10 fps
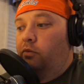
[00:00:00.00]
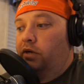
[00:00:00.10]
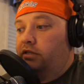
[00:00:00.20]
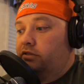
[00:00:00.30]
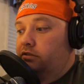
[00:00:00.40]

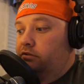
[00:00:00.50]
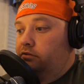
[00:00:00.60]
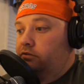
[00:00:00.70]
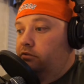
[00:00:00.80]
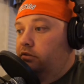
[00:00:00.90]
went
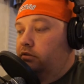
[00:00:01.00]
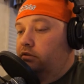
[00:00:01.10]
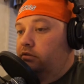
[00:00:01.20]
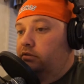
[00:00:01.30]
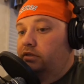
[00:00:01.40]
to,
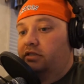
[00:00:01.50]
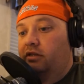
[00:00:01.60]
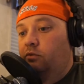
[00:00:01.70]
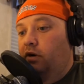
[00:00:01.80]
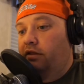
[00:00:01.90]
it was
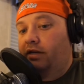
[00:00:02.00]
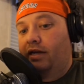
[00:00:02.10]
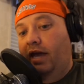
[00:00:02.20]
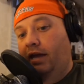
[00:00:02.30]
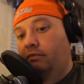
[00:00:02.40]
either one of the
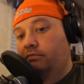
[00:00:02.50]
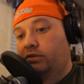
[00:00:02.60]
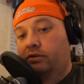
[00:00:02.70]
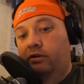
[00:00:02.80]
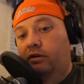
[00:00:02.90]

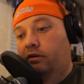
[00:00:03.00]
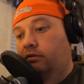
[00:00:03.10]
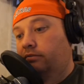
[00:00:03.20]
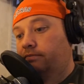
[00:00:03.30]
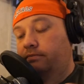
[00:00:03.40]
games
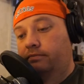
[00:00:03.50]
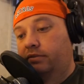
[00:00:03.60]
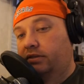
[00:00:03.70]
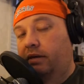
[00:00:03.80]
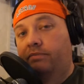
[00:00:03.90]
or
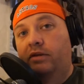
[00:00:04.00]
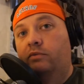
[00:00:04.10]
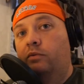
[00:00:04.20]
something.